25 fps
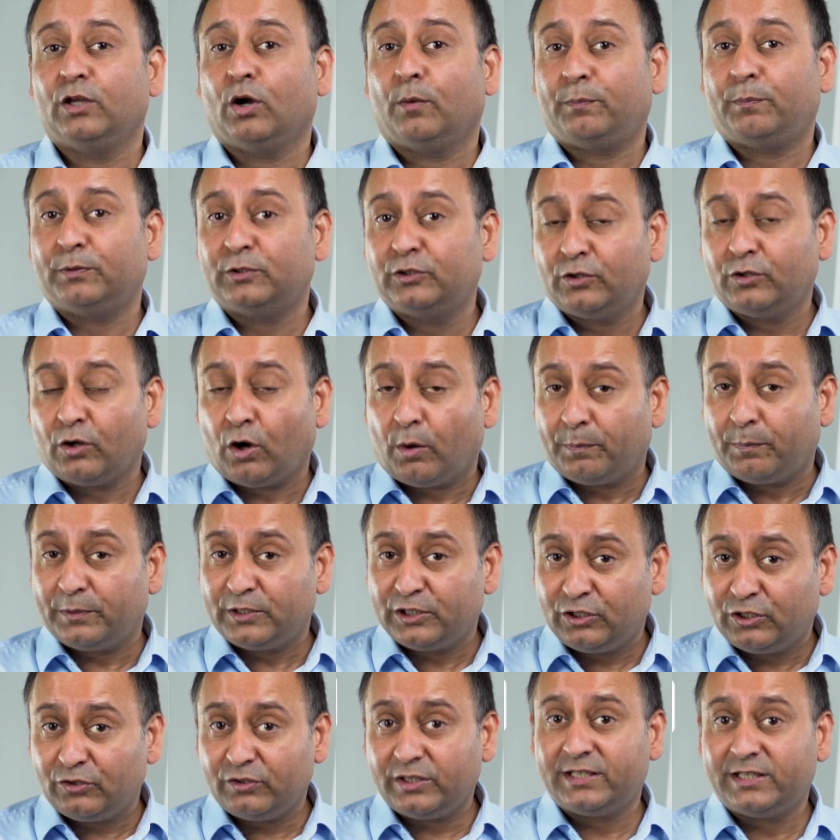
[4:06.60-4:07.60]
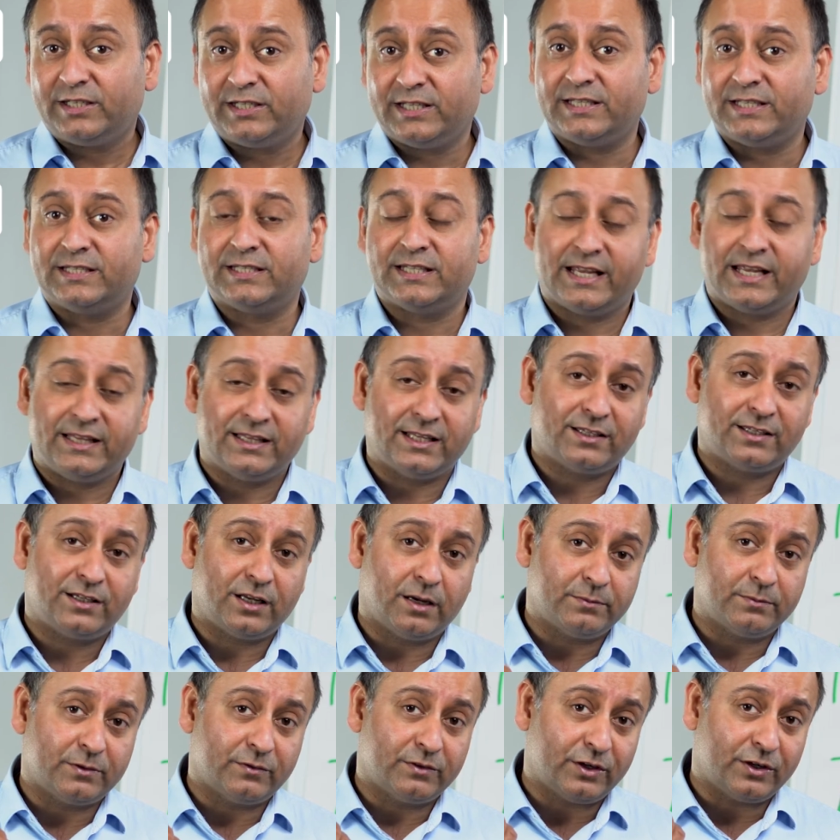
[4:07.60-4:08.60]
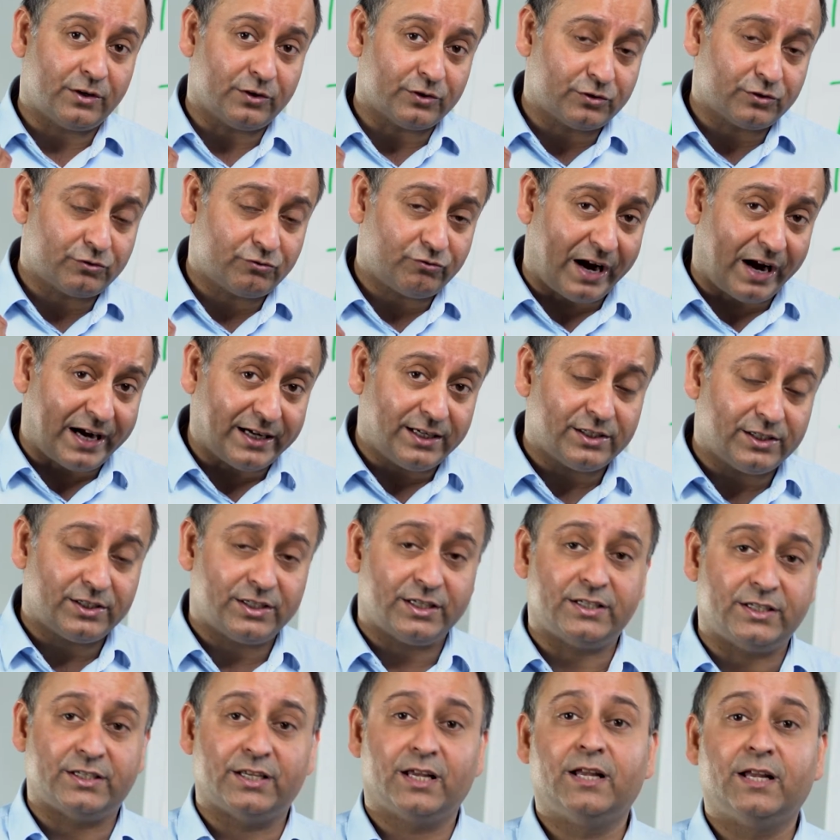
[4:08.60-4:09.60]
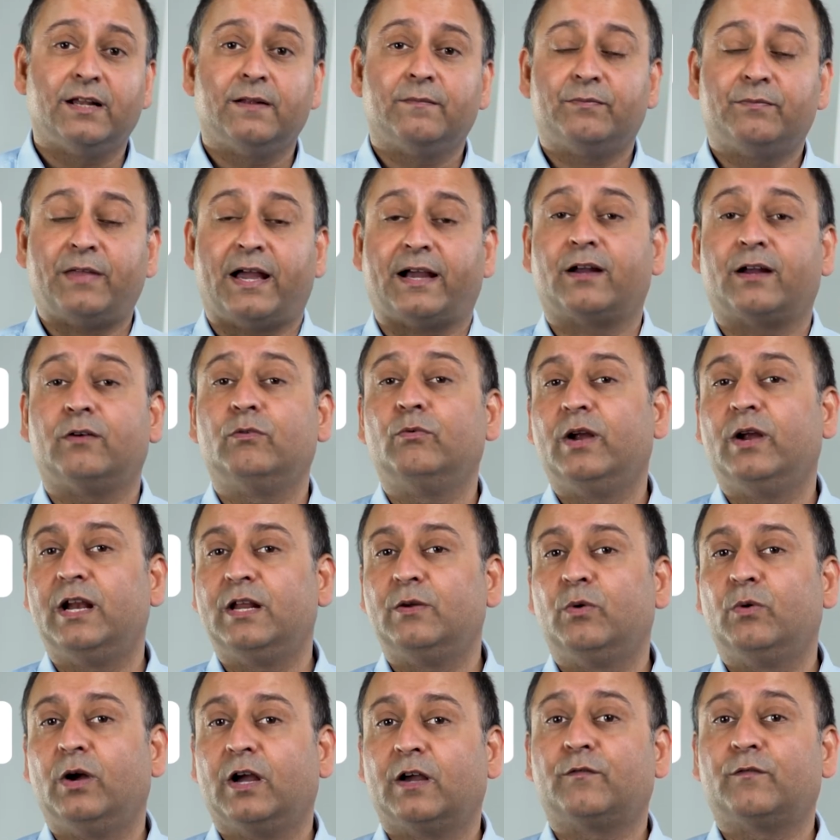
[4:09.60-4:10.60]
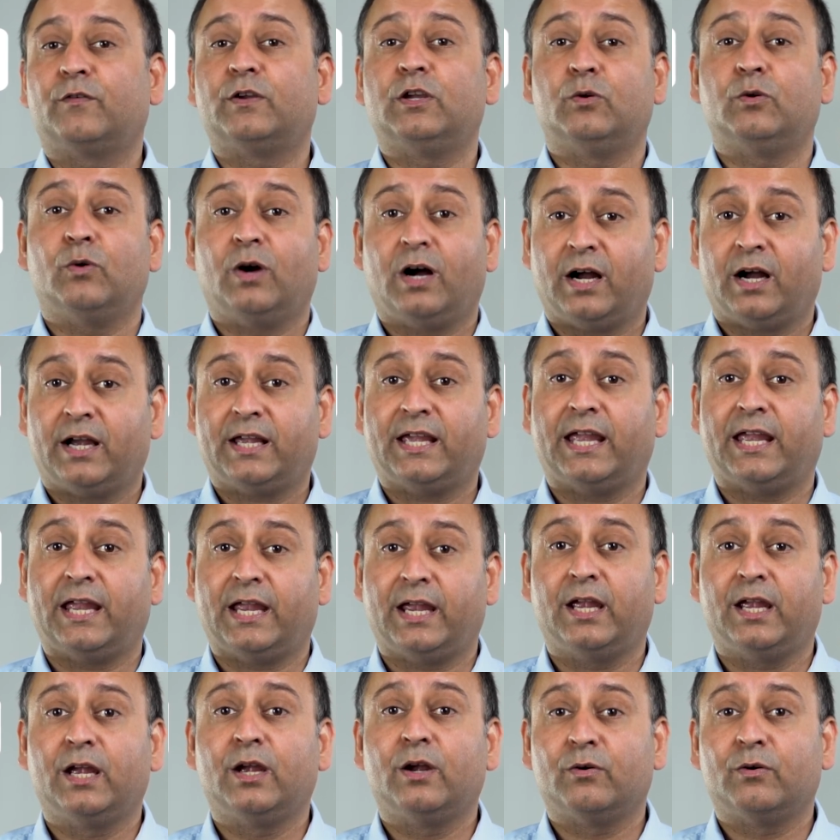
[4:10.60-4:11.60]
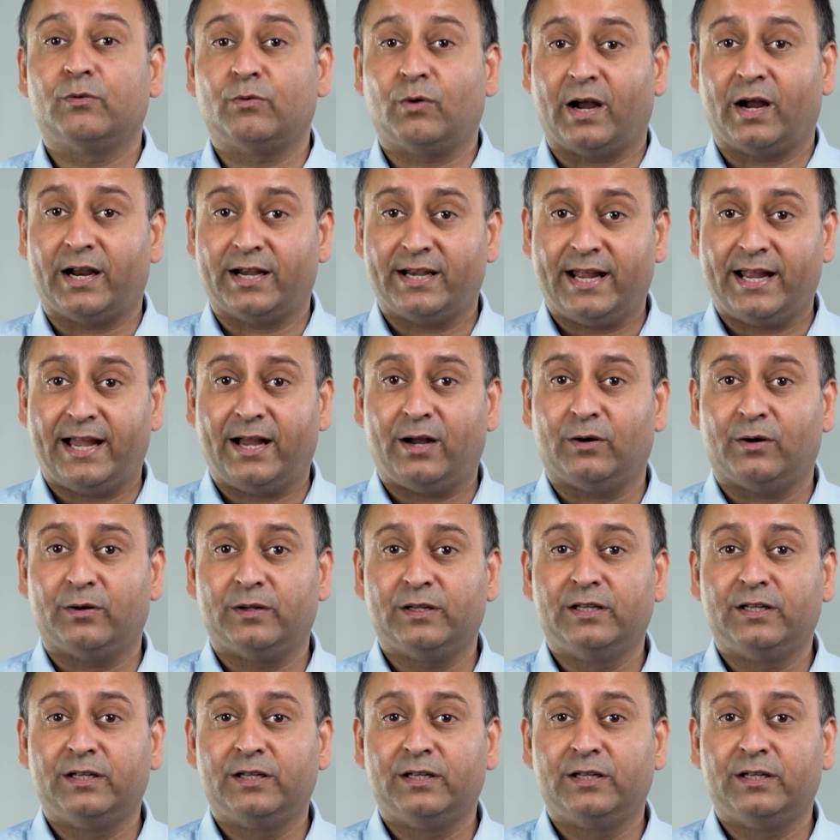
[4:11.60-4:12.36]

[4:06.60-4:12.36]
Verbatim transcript: opp- opportunities in the terms of your strategies that can really work for you are here right now.